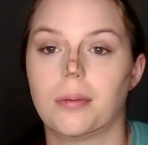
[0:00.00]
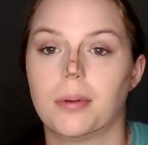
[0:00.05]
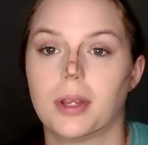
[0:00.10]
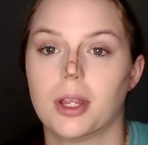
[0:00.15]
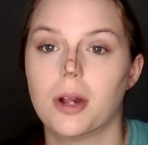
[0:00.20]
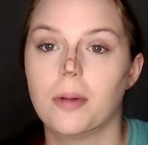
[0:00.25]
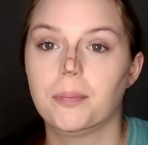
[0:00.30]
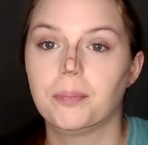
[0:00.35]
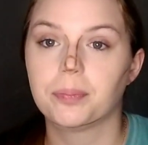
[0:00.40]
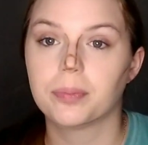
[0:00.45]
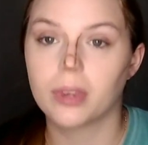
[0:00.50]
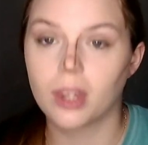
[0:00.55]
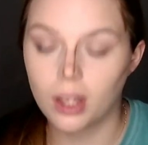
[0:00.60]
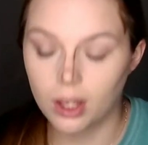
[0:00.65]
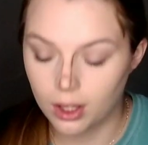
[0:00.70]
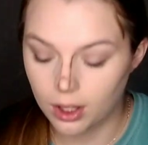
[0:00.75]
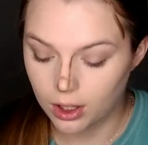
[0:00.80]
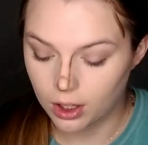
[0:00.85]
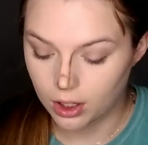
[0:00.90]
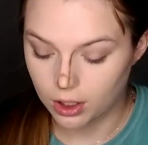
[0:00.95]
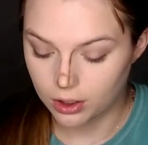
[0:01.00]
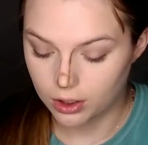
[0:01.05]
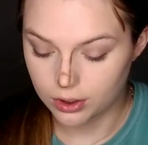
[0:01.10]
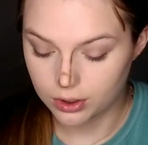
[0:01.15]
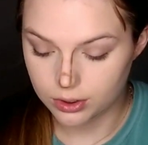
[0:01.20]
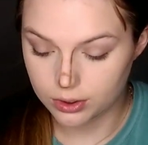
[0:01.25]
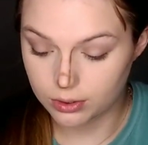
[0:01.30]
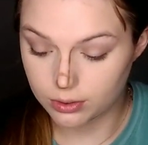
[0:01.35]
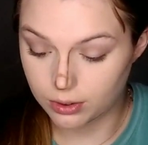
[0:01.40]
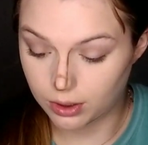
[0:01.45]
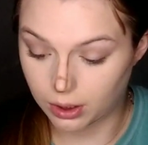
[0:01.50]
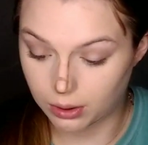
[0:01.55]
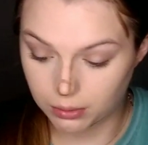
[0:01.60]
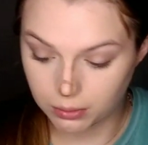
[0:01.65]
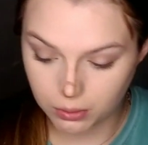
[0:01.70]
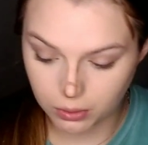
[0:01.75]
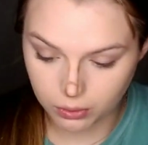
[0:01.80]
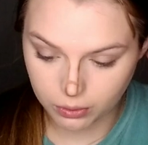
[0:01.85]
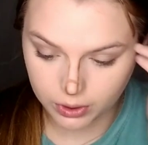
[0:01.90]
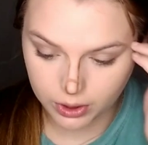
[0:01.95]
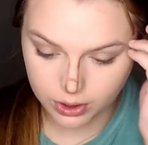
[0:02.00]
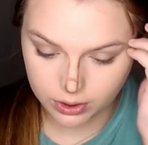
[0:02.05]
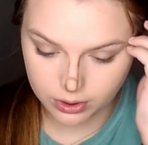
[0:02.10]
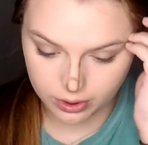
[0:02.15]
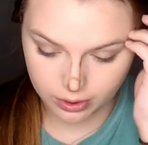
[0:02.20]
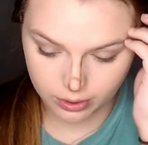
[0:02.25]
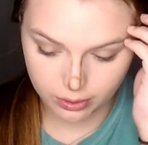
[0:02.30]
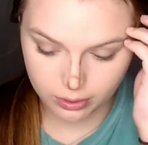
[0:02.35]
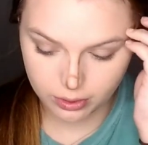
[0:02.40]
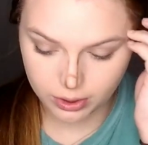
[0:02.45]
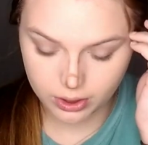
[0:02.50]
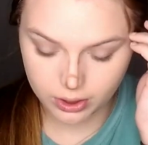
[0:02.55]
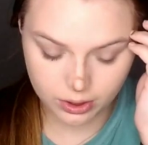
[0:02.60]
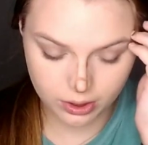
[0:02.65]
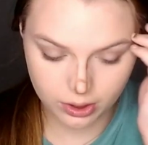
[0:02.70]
Go. So now I'm going to